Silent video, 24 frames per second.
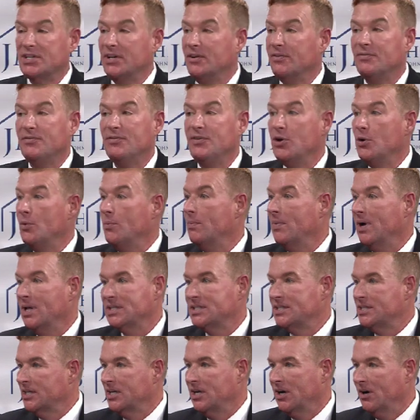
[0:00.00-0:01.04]
a few
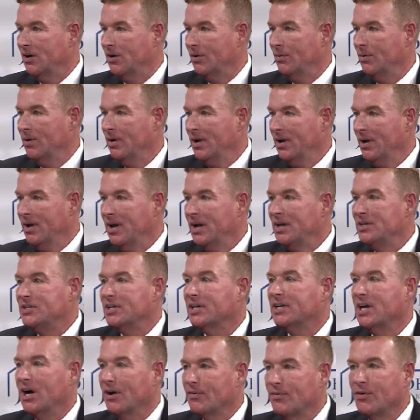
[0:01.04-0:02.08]
months ago to
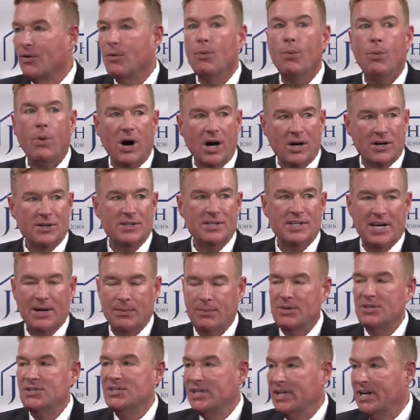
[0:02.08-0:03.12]
cover water
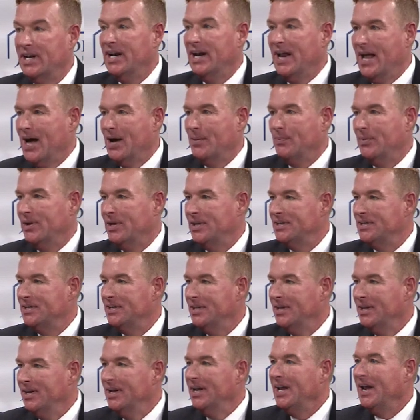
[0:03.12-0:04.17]
damage that had happened
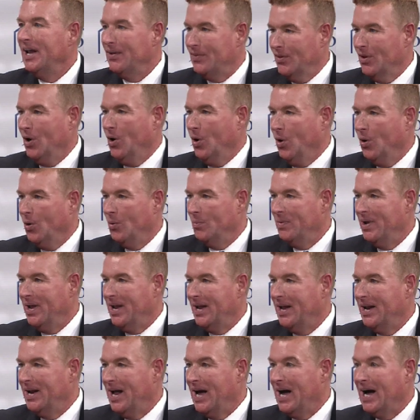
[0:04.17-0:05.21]
in the home.
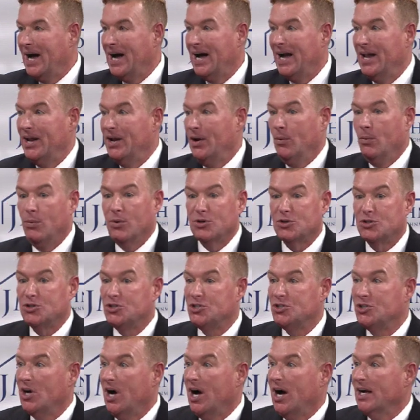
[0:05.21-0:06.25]
And I was
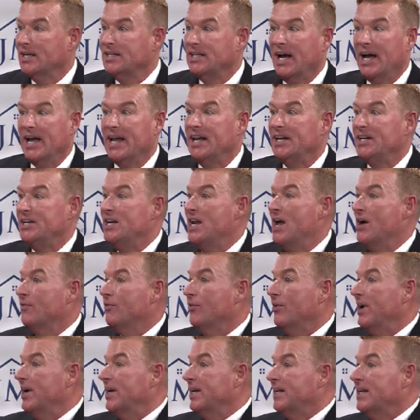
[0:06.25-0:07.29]
shocked. I had
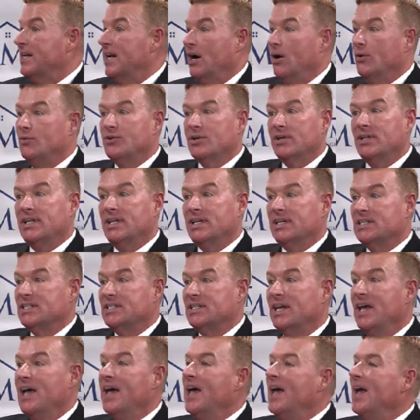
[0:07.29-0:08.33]
never encountered
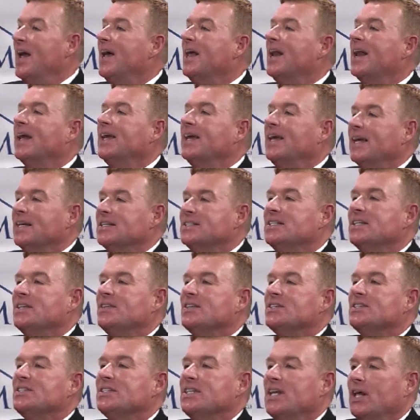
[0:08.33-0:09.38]
this. And I guess that
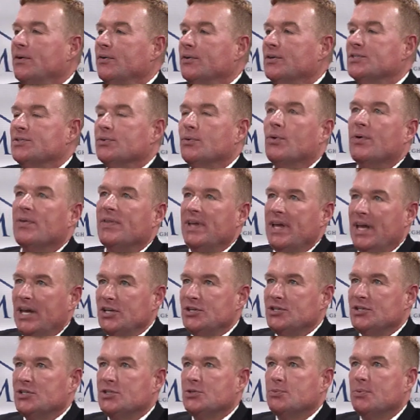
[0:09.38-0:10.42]
the seller's or the
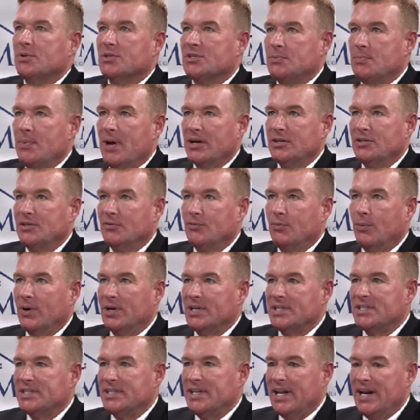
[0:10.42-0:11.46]
agent's perspective
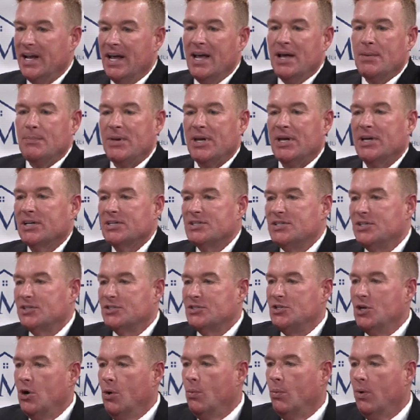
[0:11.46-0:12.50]
was that because there's
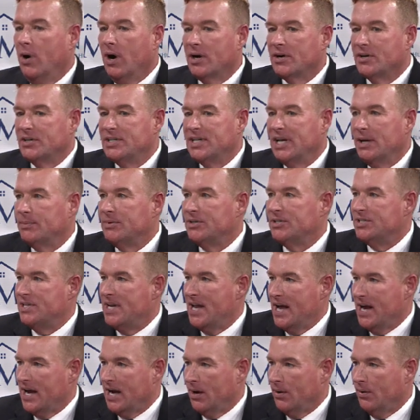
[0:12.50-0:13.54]
no water damage
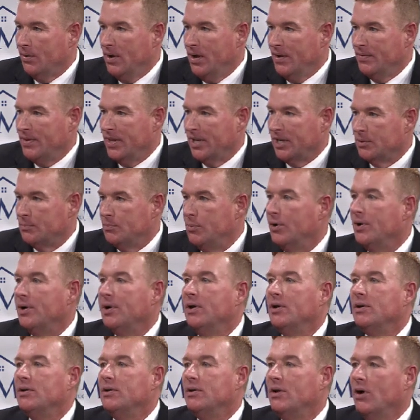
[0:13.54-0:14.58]
now, they can put
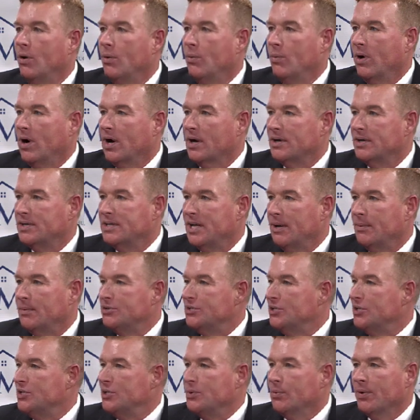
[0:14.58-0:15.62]
no water damage.
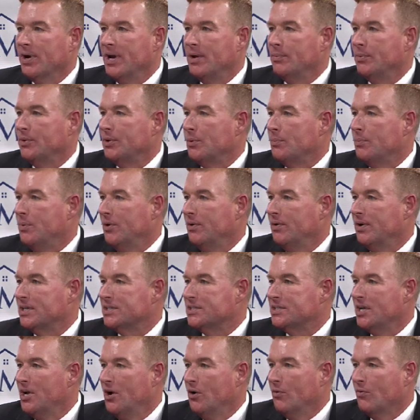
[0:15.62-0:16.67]
And you were able to pull
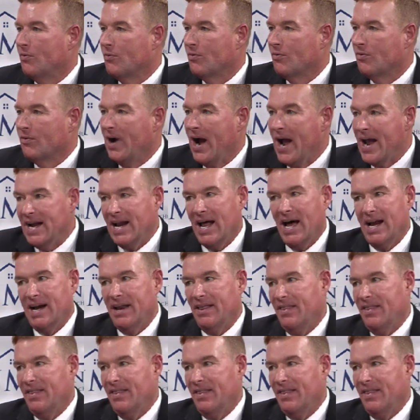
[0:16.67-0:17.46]
us right out of